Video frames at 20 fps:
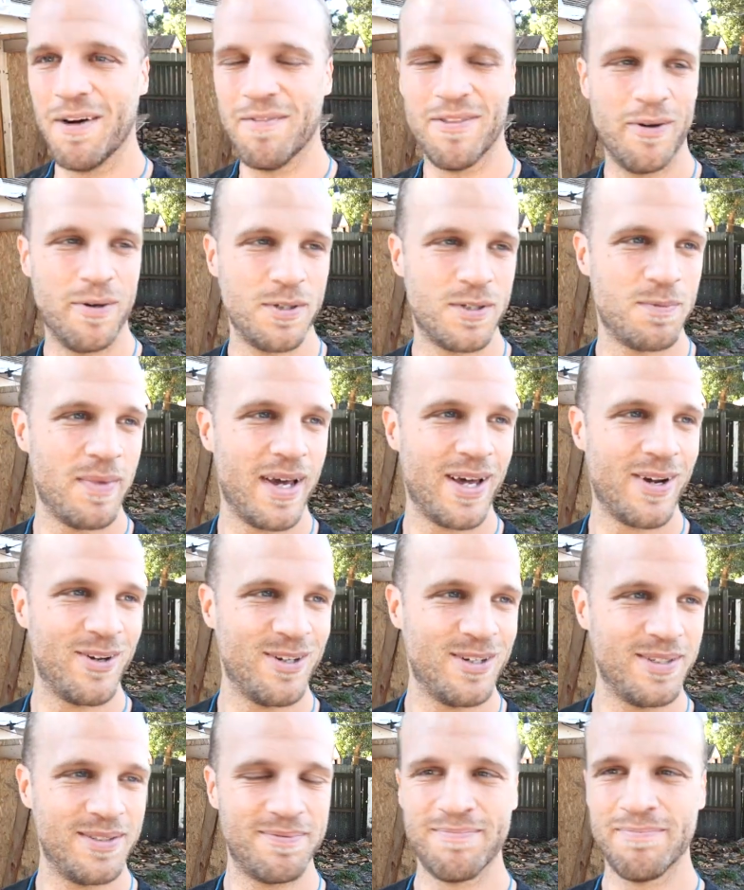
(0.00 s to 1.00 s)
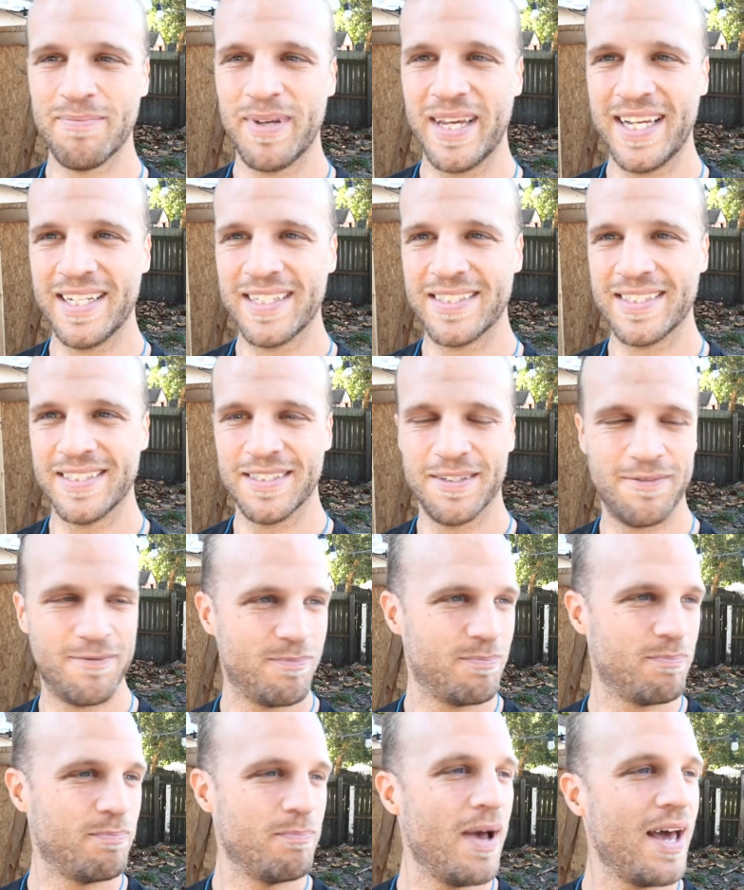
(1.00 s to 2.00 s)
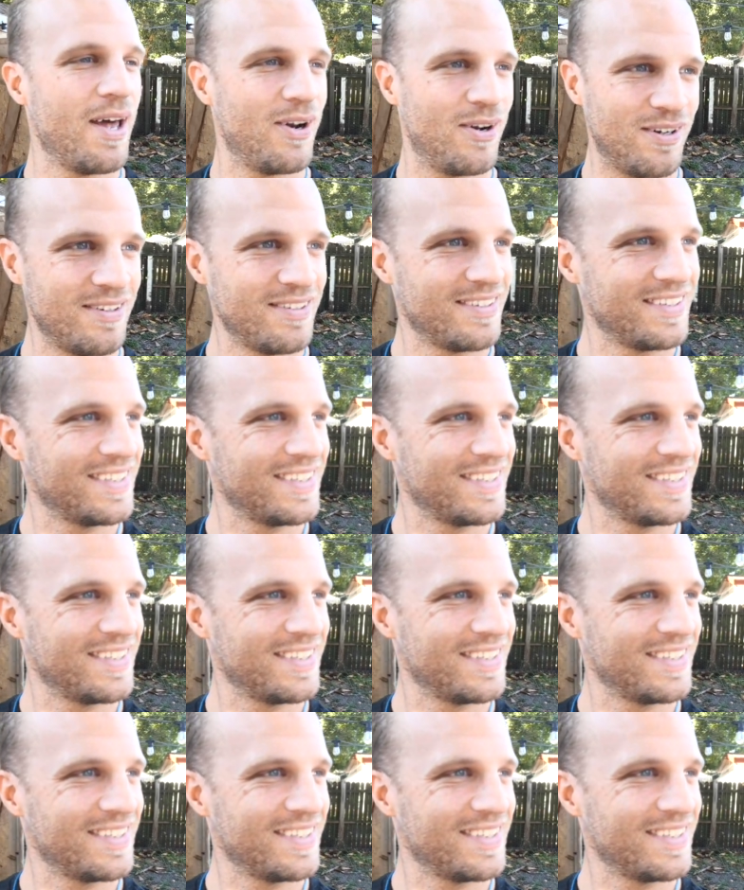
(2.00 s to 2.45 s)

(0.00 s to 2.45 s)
of those metal pieces of metal,